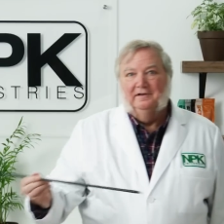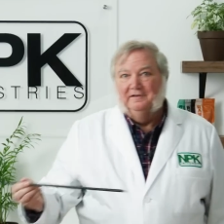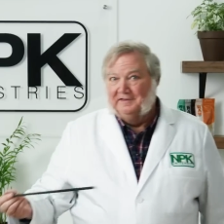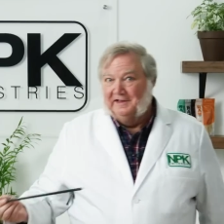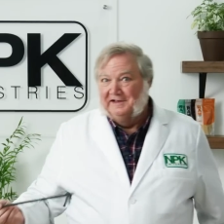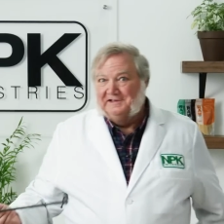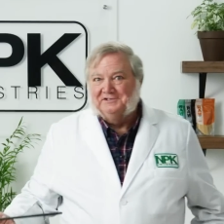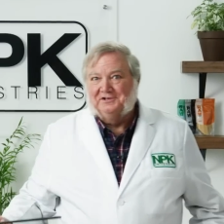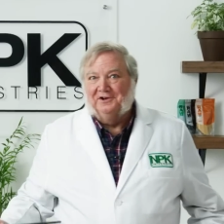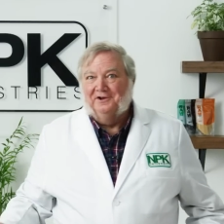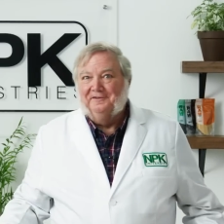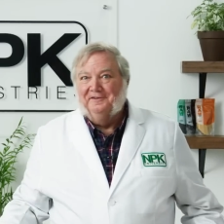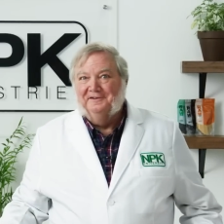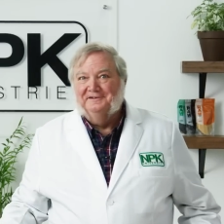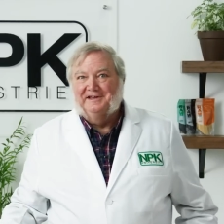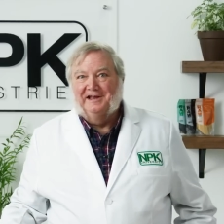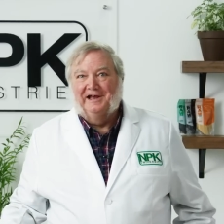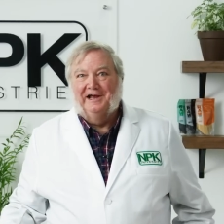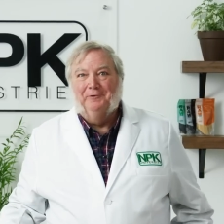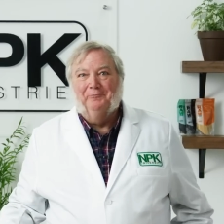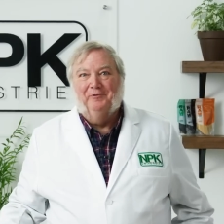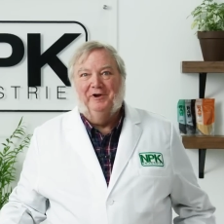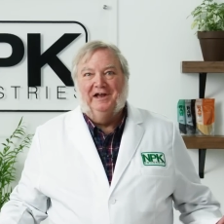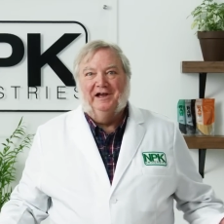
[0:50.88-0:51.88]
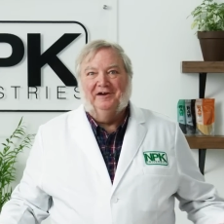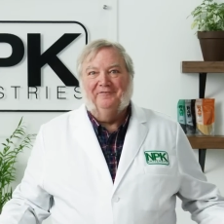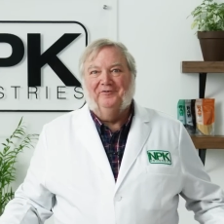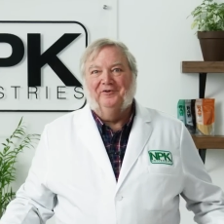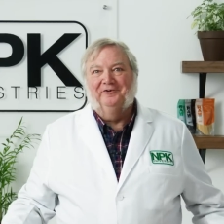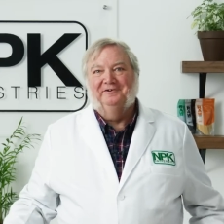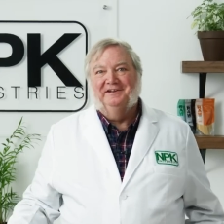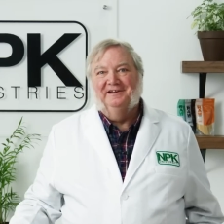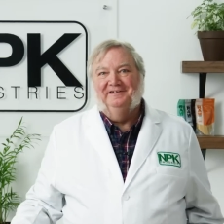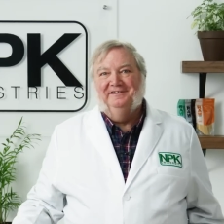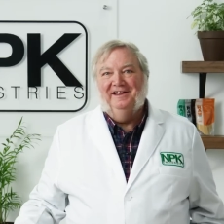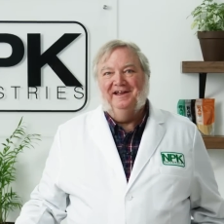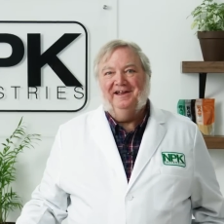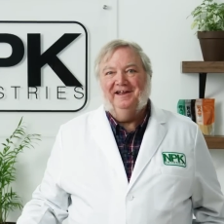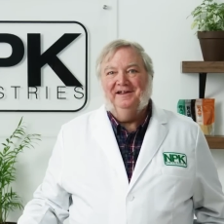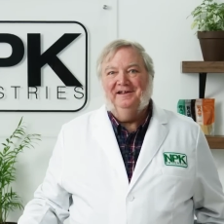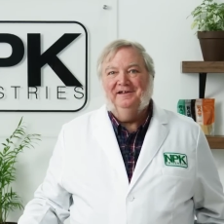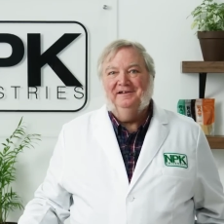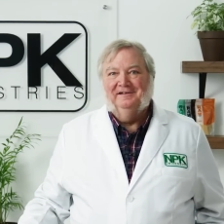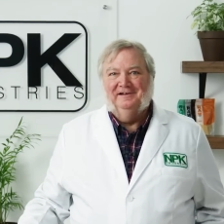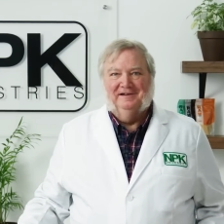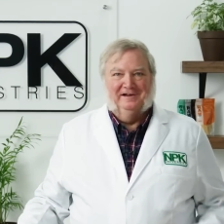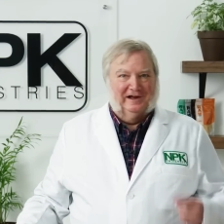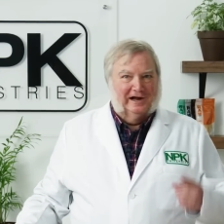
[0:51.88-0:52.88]
That's all the time we have for today.
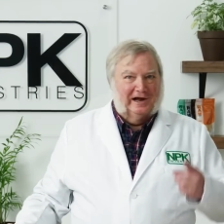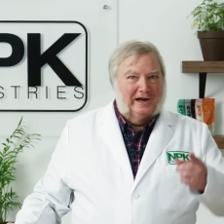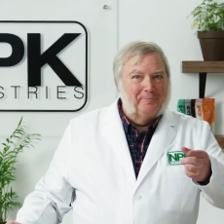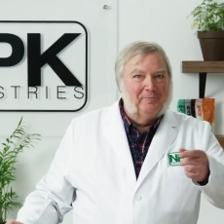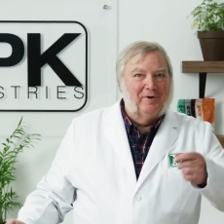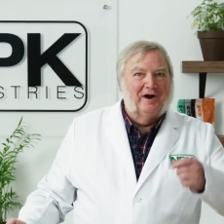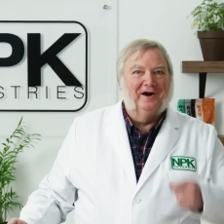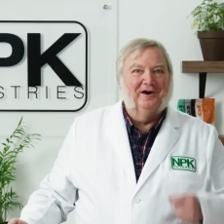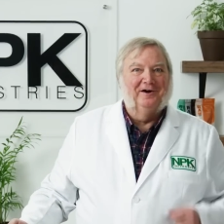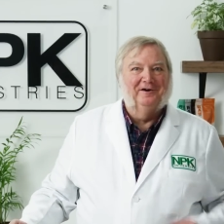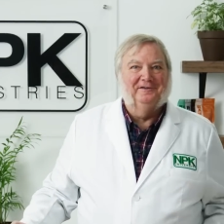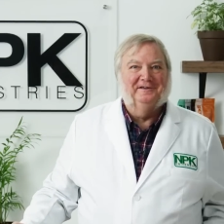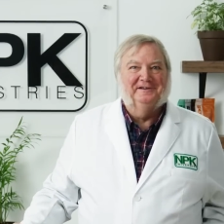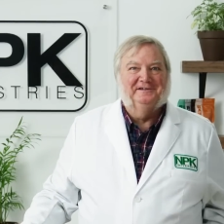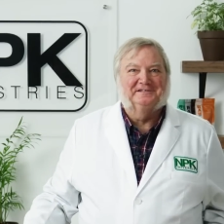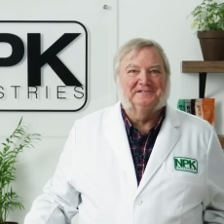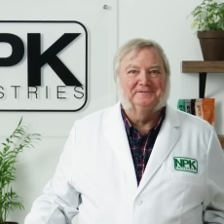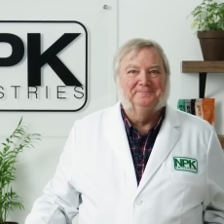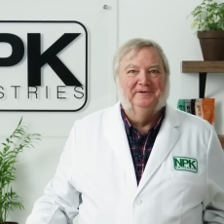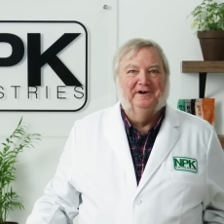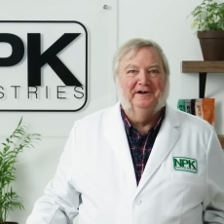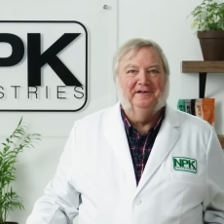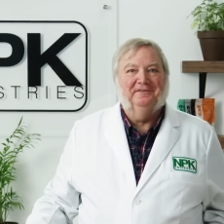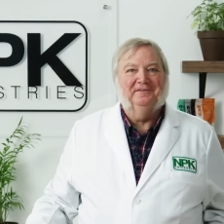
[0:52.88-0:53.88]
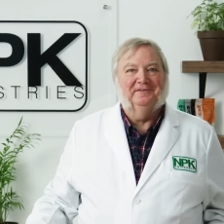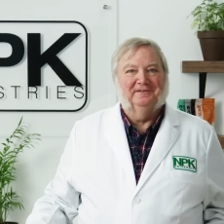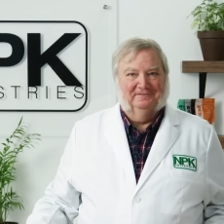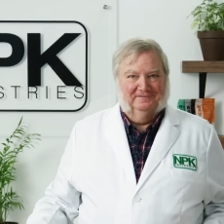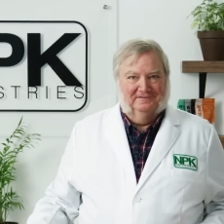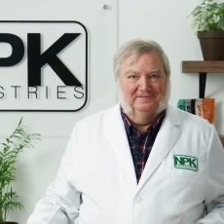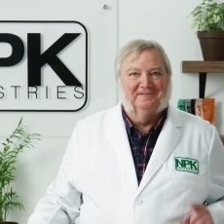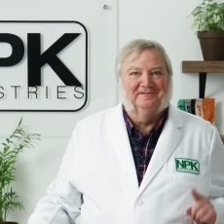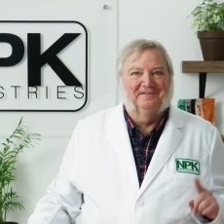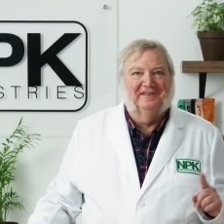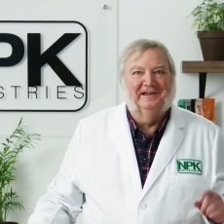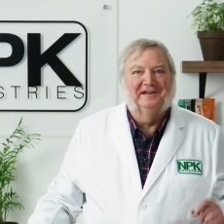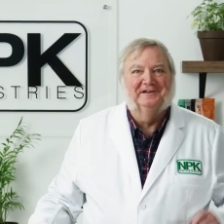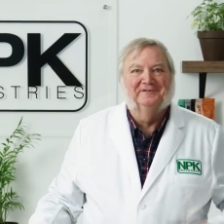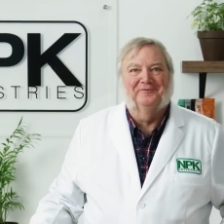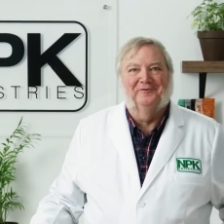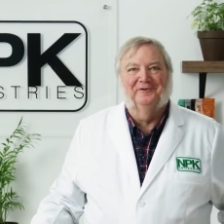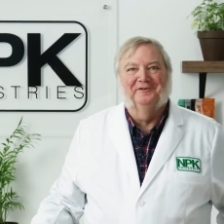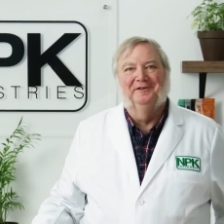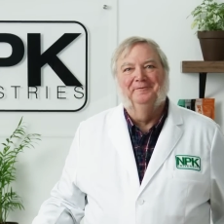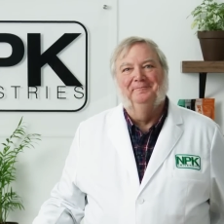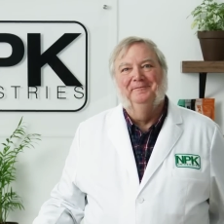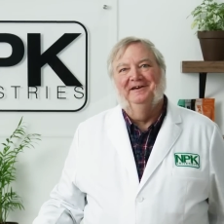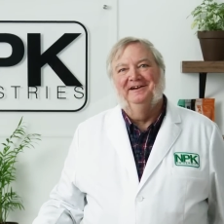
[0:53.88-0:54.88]
I'm Harley Smith. Thanks
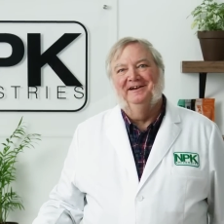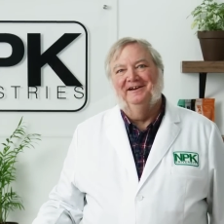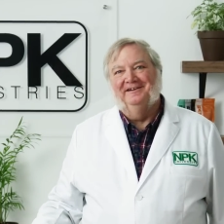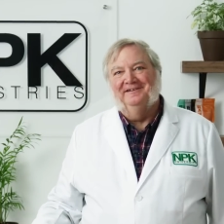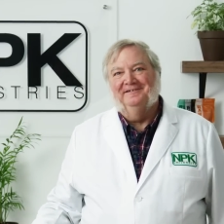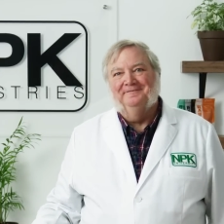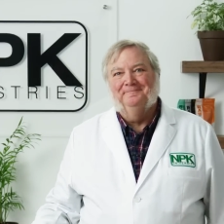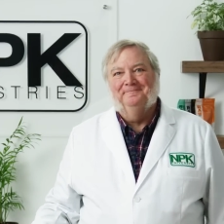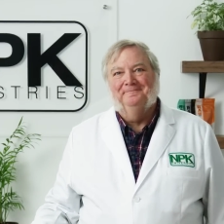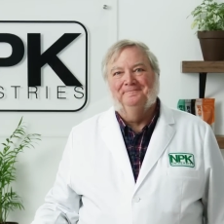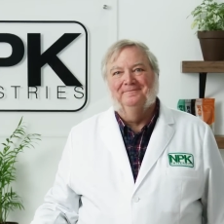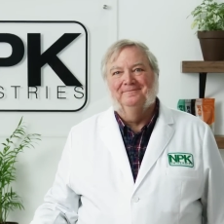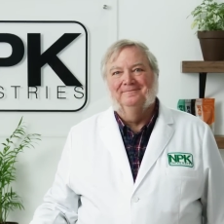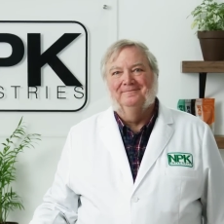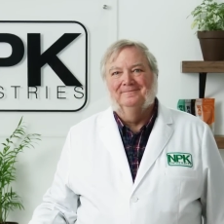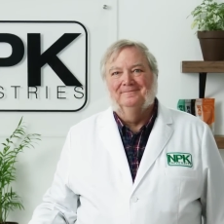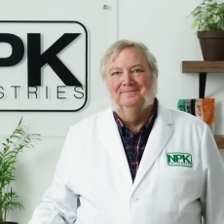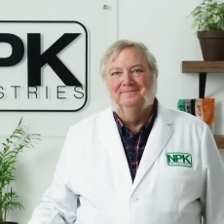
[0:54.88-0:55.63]
for the minute.